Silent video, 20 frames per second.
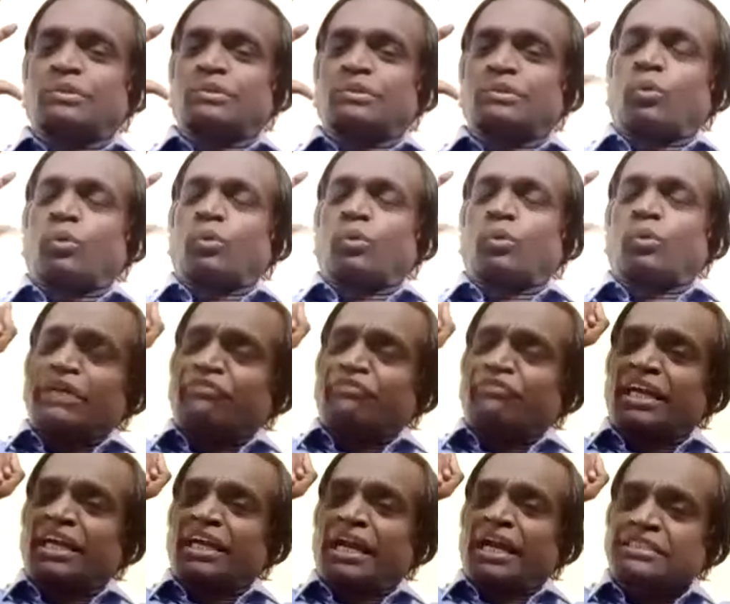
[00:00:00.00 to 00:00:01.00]
only if I
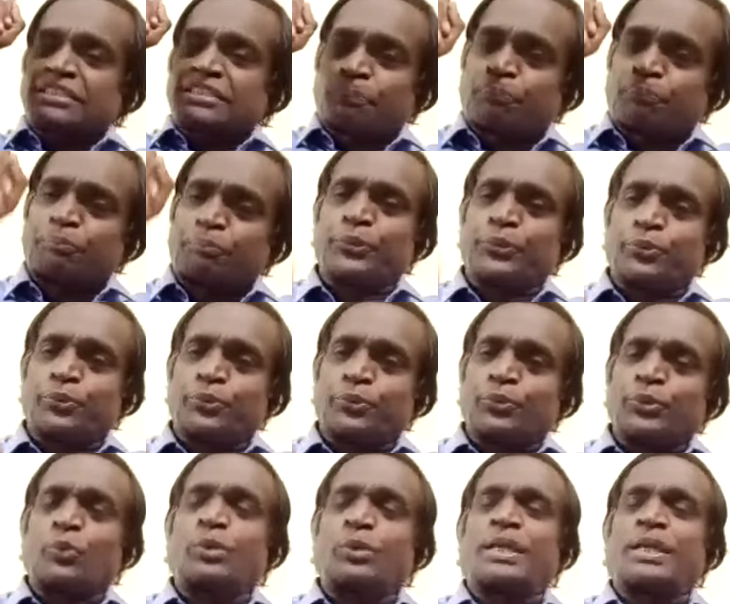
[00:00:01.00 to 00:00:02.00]
accept you,
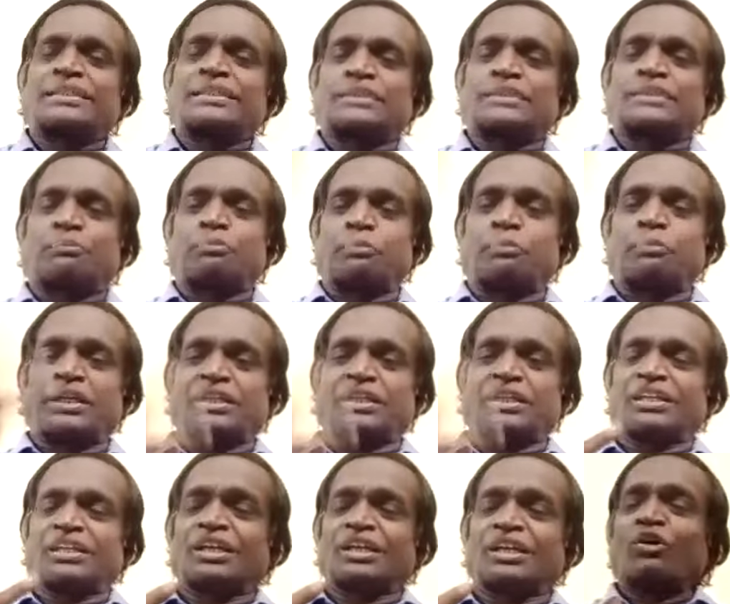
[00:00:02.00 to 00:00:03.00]
you will accept me.
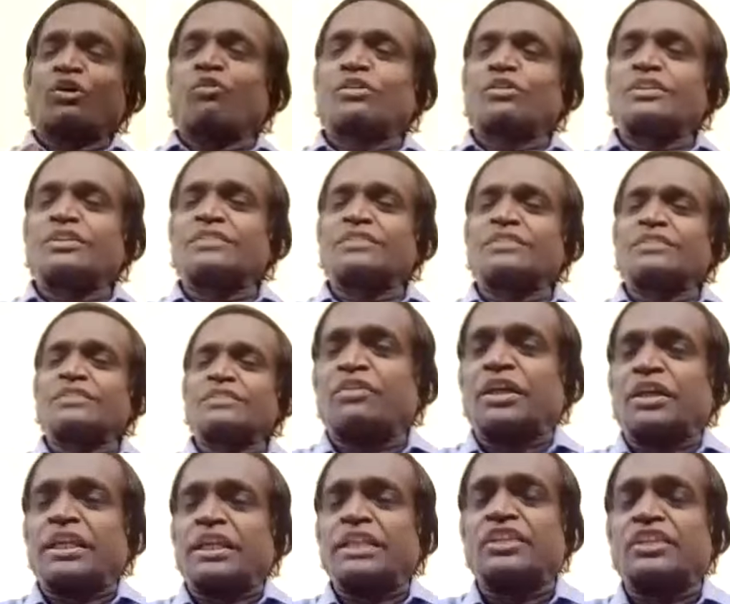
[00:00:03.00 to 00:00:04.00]
For this, I have
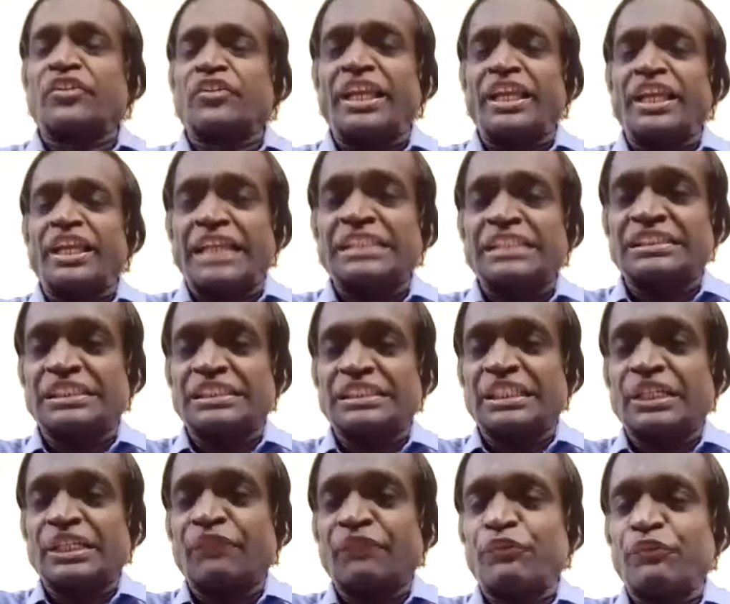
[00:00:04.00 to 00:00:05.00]
written 3 lines. If
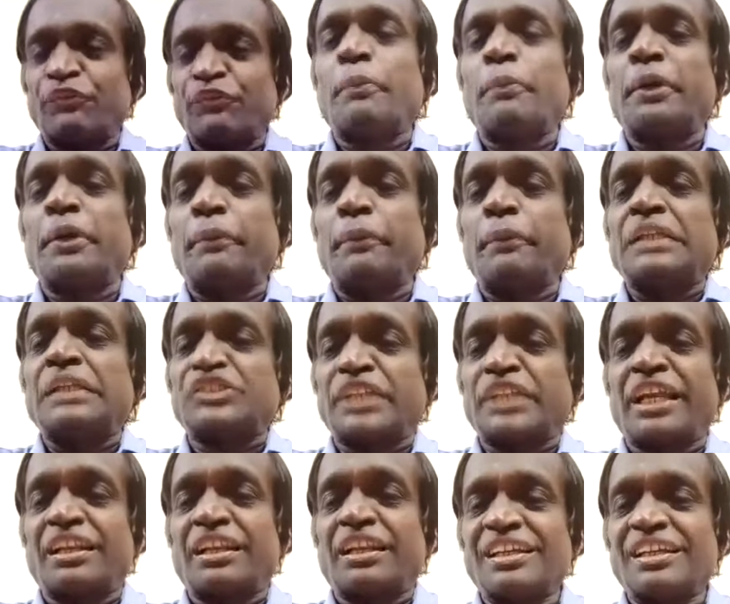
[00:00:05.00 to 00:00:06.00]
you permit me, I'll share.